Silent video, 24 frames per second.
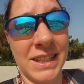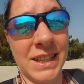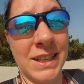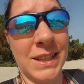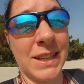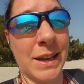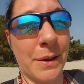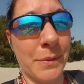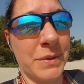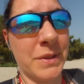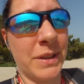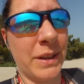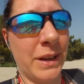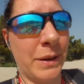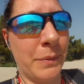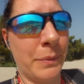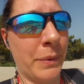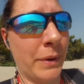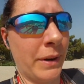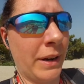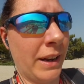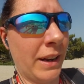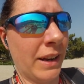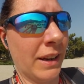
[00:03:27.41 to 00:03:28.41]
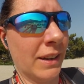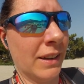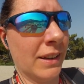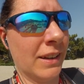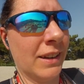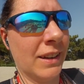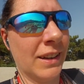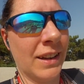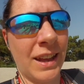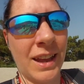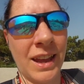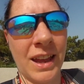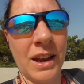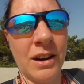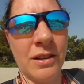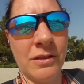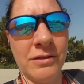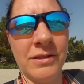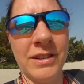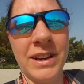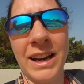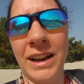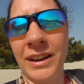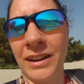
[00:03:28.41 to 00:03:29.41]
She's absolutely brilliant.
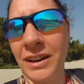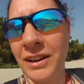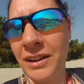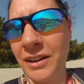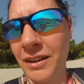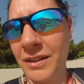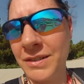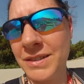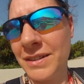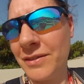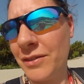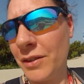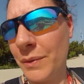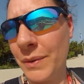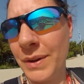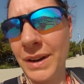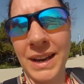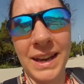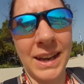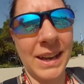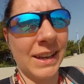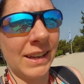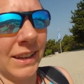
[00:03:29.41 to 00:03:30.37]
Really looking after everybody,